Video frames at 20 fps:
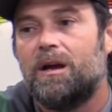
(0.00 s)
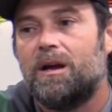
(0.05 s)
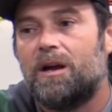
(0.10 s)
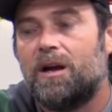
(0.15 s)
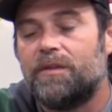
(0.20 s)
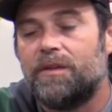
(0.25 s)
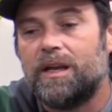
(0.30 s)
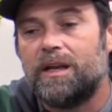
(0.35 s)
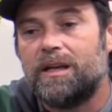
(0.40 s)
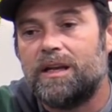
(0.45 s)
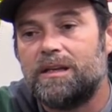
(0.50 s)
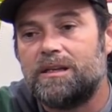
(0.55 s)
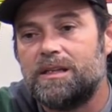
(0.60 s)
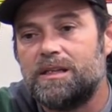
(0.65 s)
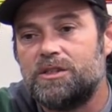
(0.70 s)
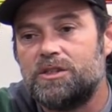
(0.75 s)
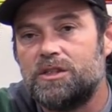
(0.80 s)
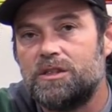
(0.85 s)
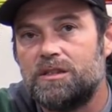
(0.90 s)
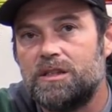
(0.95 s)
On the
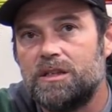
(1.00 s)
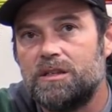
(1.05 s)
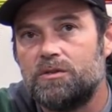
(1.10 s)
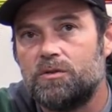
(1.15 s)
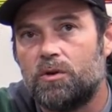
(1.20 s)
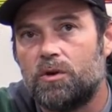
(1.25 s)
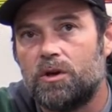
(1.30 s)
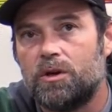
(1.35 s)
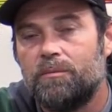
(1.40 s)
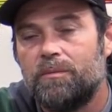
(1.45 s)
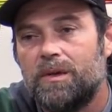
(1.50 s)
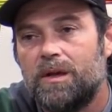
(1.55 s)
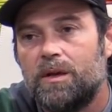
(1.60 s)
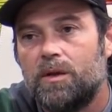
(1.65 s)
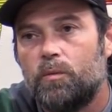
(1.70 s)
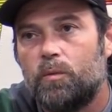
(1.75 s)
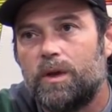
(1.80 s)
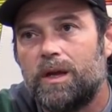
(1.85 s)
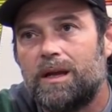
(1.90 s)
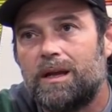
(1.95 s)
NADGT tour,
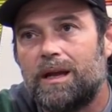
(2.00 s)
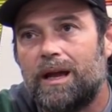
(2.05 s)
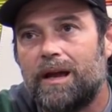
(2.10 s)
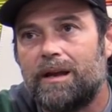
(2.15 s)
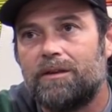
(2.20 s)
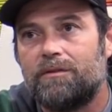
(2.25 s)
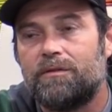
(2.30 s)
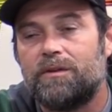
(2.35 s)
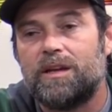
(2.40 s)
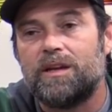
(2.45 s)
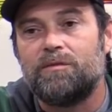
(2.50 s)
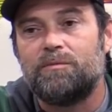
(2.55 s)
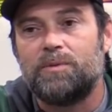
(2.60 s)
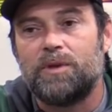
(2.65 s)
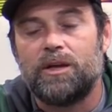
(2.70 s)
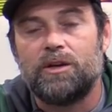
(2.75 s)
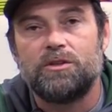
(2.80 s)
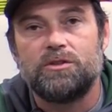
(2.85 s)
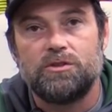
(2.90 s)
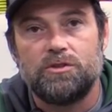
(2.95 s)
we kind of give
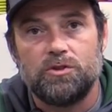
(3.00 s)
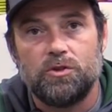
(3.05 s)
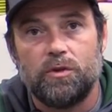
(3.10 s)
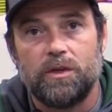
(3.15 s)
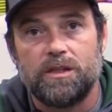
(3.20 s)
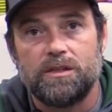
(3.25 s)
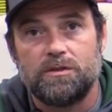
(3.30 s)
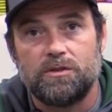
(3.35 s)
players a choice,